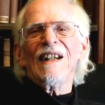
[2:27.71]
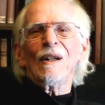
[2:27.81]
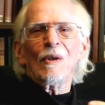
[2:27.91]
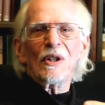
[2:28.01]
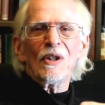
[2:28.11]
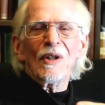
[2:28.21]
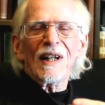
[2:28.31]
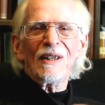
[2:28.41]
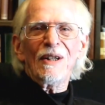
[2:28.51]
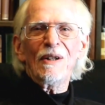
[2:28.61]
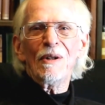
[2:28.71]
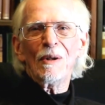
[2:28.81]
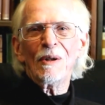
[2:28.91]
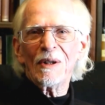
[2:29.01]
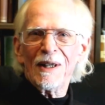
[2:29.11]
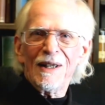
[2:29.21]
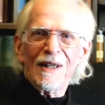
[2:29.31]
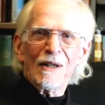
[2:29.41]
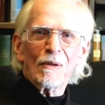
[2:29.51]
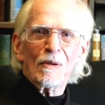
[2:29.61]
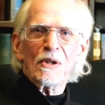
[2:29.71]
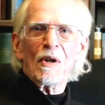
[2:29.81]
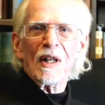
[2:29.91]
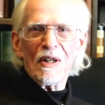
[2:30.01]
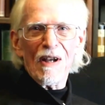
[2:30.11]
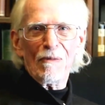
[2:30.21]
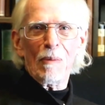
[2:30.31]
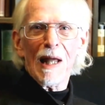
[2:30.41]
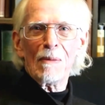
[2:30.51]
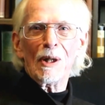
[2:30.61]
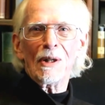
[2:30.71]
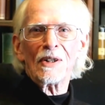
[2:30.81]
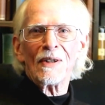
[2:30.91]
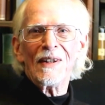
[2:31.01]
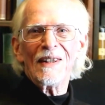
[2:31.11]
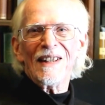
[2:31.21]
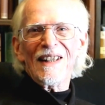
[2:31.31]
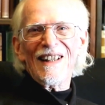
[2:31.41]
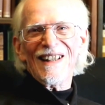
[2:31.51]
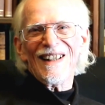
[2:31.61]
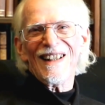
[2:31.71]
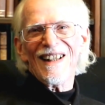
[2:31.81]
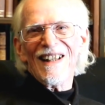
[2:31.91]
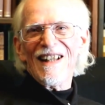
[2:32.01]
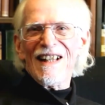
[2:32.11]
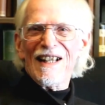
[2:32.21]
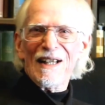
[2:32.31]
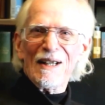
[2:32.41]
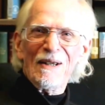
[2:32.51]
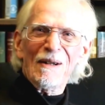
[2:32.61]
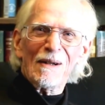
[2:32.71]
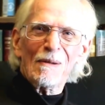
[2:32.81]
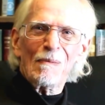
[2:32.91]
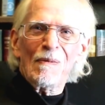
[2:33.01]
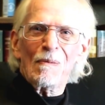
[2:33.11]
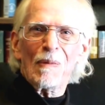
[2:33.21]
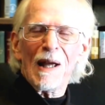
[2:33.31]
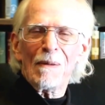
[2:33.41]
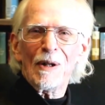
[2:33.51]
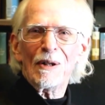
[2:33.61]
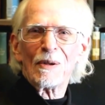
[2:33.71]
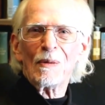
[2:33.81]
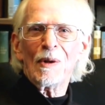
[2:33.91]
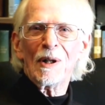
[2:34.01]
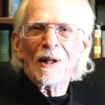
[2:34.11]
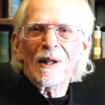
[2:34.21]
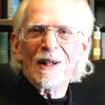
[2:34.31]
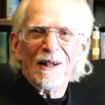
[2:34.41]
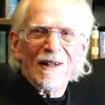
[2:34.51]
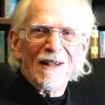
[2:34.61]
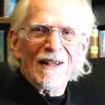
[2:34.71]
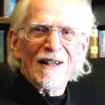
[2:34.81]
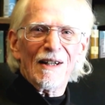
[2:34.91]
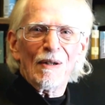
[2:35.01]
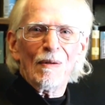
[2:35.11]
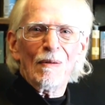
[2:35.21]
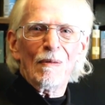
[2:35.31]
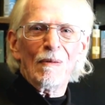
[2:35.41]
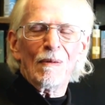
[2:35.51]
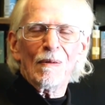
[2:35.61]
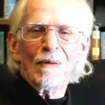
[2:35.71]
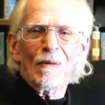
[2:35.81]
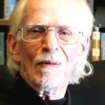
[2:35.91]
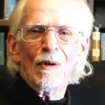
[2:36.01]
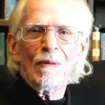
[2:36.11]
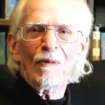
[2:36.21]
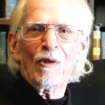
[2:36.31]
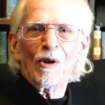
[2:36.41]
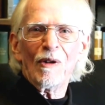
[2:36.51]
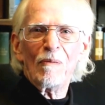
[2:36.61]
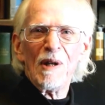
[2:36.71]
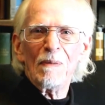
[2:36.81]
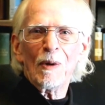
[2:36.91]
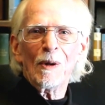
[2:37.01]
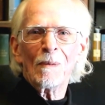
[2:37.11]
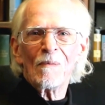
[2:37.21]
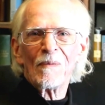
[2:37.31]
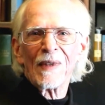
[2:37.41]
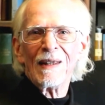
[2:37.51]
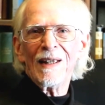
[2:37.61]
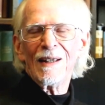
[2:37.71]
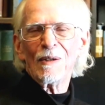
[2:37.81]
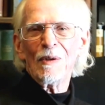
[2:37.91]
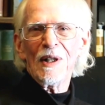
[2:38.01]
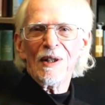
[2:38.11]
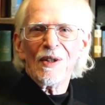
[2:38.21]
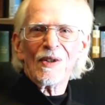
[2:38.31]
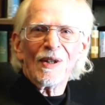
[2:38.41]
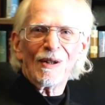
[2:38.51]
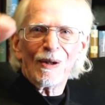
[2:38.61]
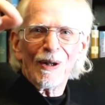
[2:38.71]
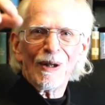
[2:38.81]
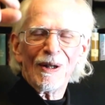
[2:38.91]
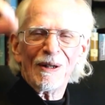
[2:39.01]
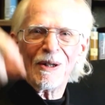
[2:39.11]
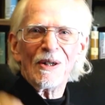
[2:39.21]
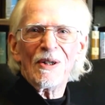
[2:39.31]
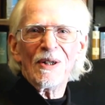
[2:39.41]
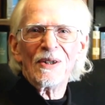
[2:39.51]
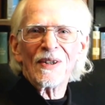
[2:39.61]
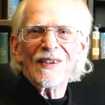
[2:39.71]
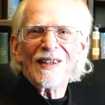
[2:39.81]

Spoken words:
What you had to do was you had to have blobbers. And blobbers were a room full of people with little enlargers